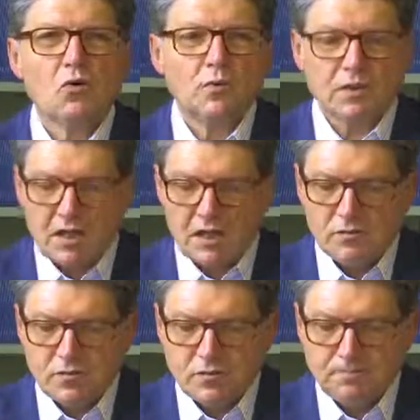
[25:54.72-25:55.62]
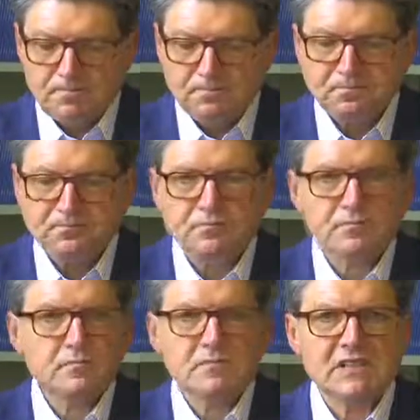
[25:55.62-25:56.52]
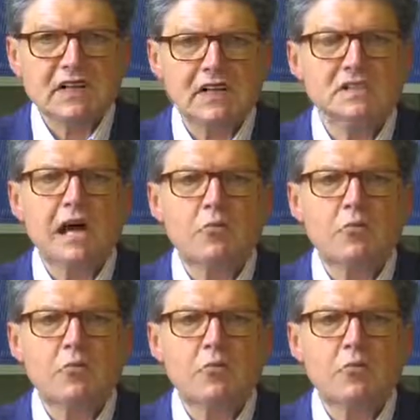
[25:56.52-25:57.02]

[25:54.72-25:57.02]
which goes back to the fact that we don't have to